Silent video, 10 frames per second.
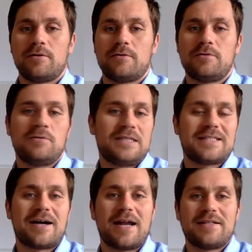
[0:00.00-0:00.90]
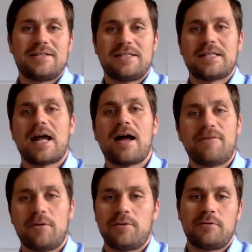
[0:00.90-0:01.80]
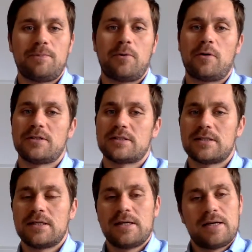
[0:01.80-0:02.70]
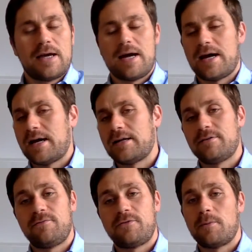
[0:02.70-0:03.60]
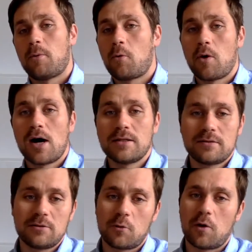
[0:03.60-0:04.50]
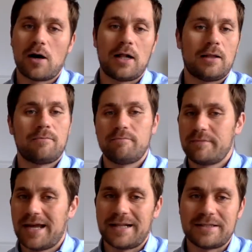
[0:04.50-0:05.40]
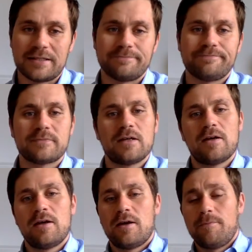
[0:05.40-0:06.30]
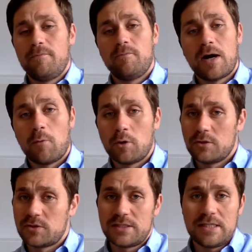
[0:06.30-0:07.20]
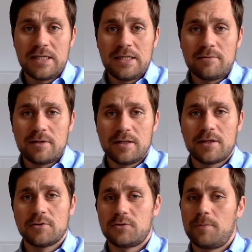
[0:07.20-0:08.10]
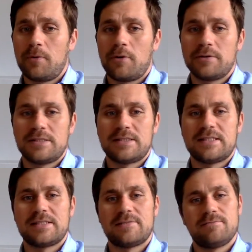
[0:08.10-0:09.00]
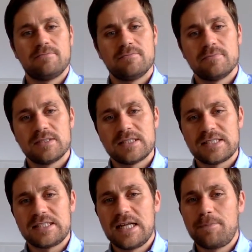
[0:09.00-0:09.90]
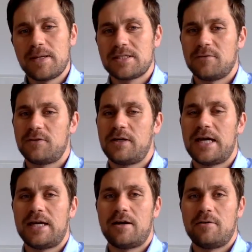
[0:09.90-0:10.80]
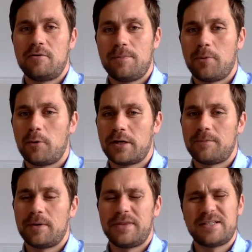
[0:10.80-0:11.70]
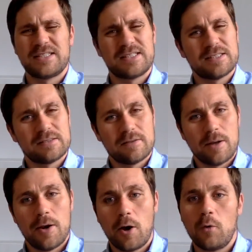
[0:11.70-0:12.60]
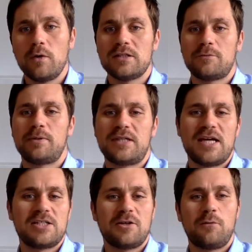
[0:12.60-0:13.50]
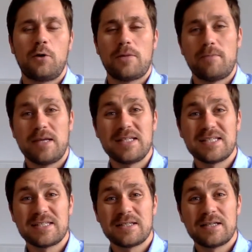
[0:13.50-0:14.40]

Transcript: to design agencies that have done the reports, and from quant to qual, anything. And what you see in those reports is just snippets of the data reported, but there's no interpretation of what it means